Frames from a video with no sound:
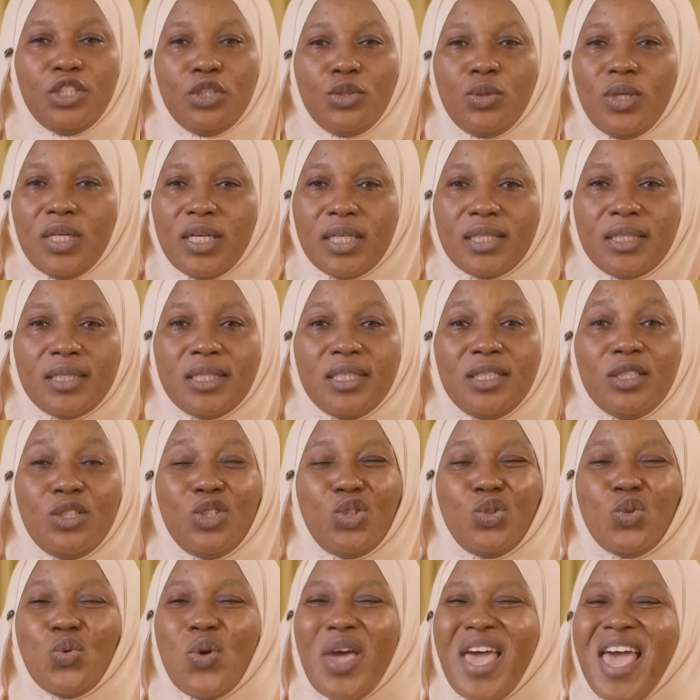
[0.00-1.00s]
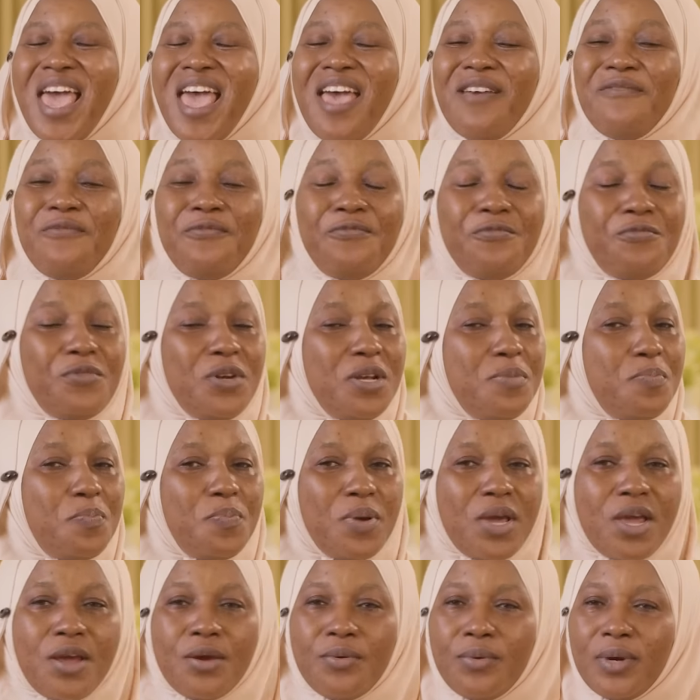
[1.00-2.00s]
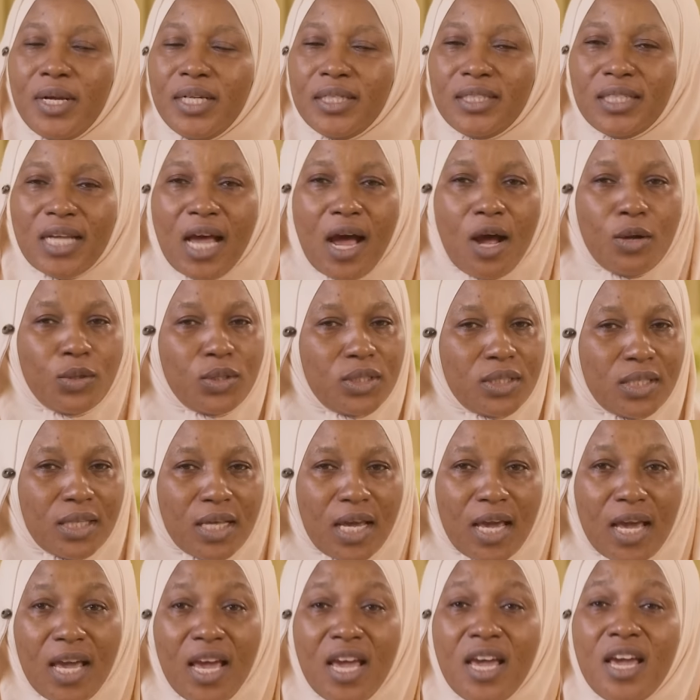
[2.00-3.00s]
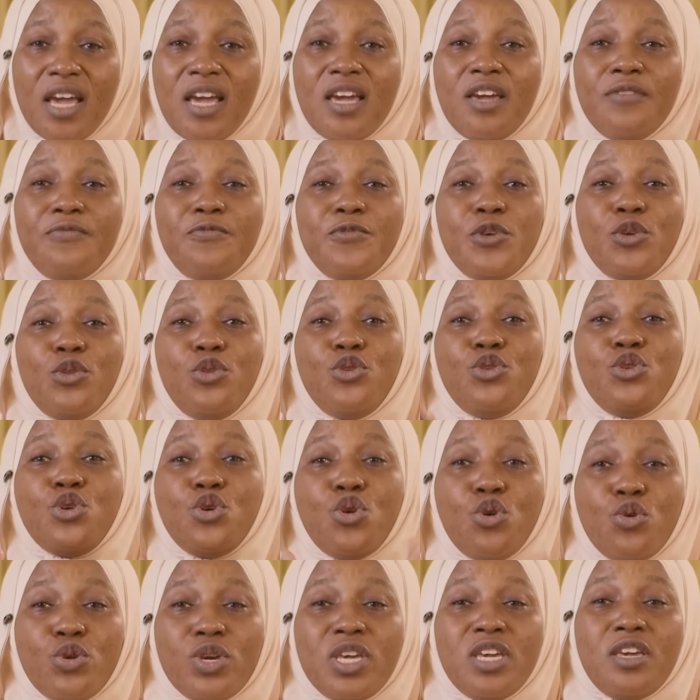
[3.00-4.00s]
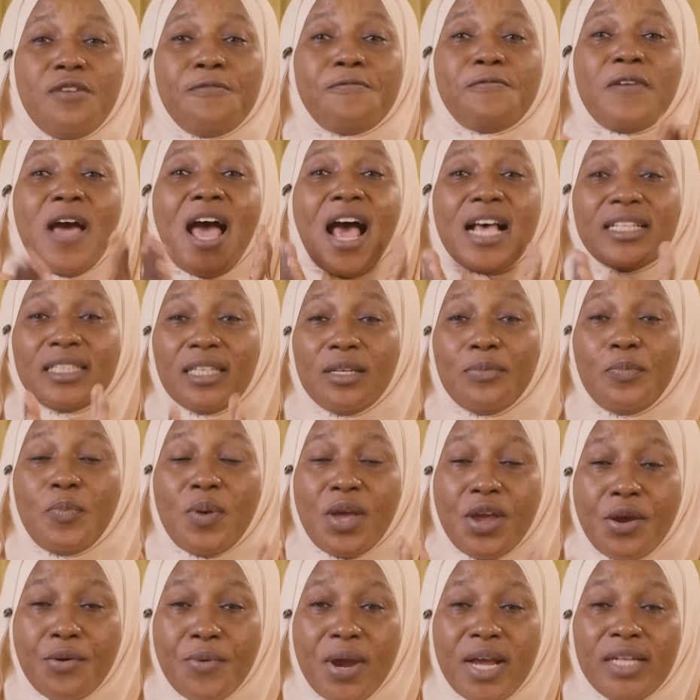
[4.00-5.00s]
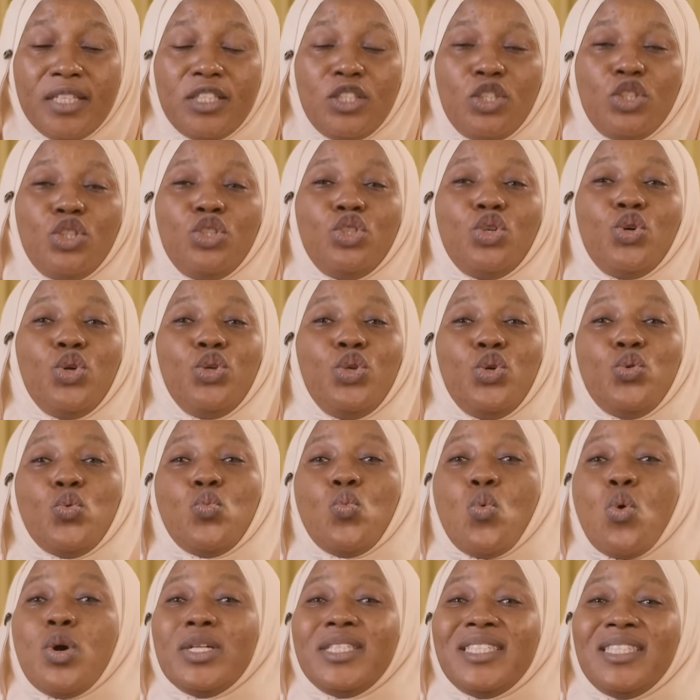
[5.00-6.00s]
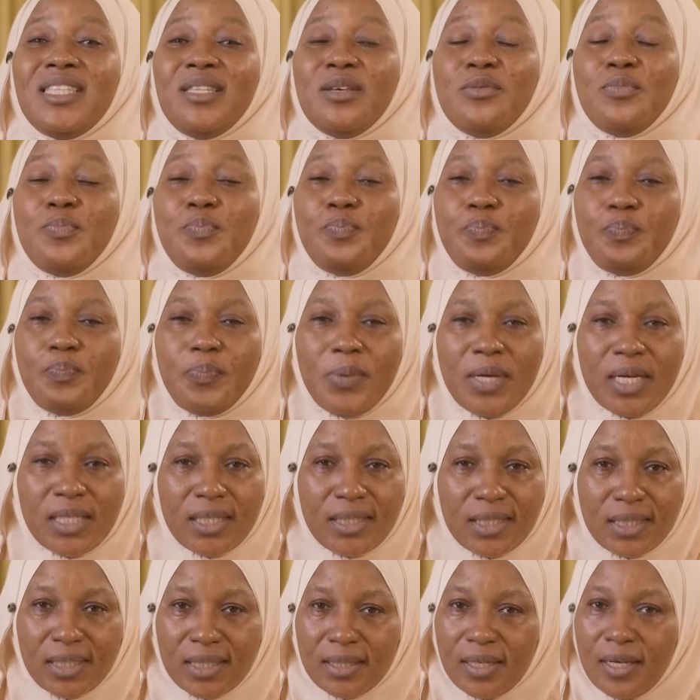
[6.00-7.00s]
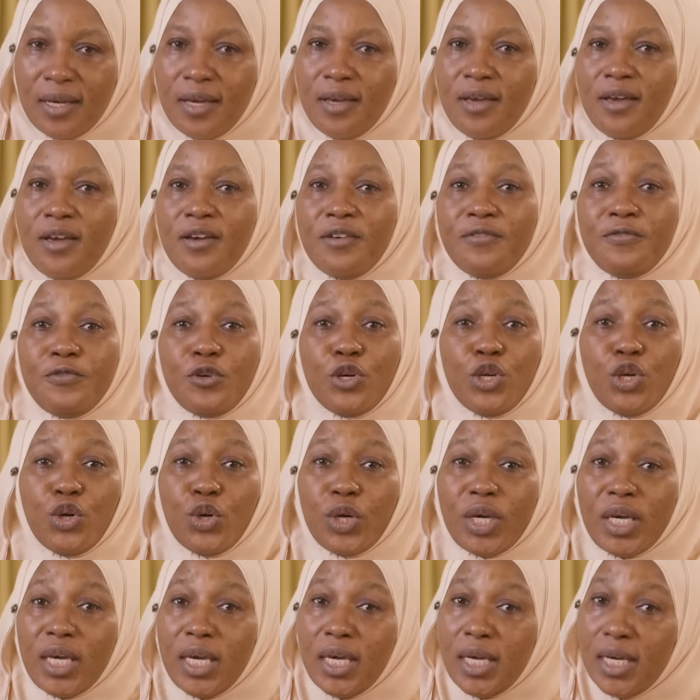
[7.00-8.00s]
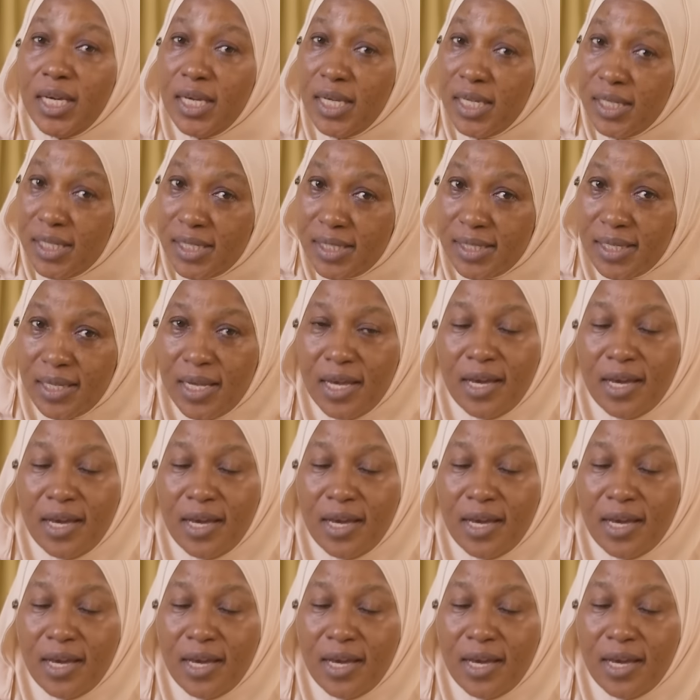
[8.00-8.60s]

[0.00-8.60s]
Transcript: uLesson to every parent out there. If as a parent you know you want the best for your kid,